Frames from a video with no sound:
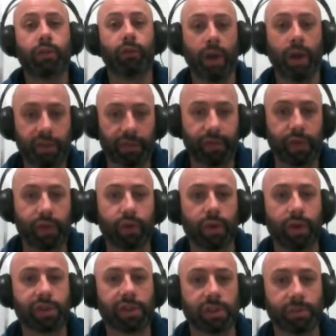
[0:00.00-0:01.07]
raise a few
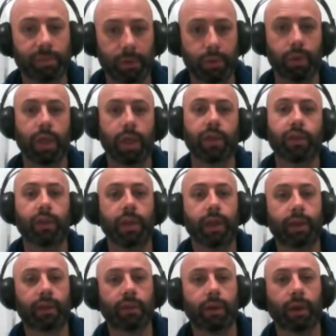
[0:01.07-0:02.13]
questions, but we'll get to
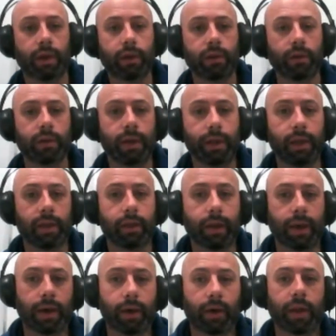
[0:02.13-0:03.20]
that, Claire.
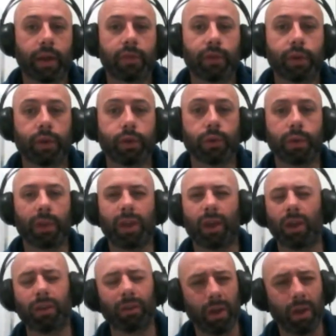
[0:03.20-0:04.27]
I know you're very good with that.